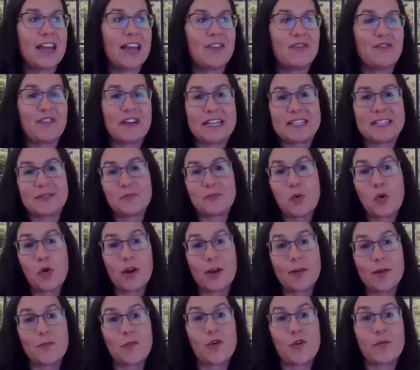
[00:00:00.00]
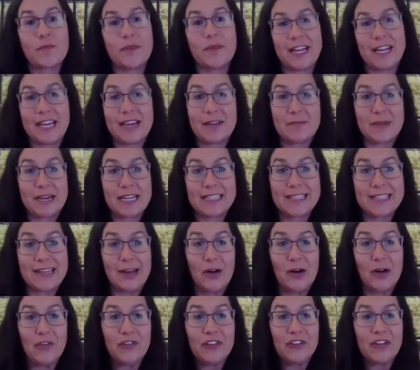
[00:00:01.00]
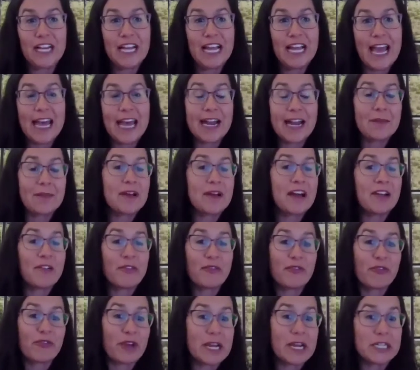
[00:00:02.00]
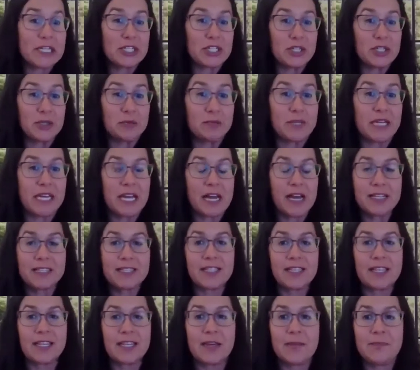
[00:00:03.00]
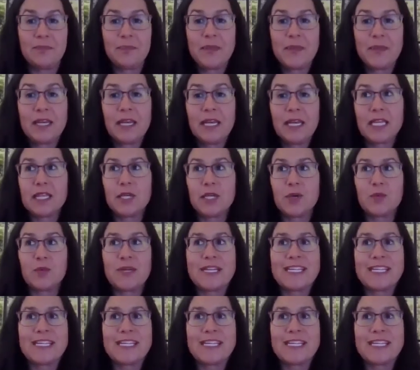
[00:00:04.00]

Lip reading: I invest more and more money in myself. And I'm not afraid to, because the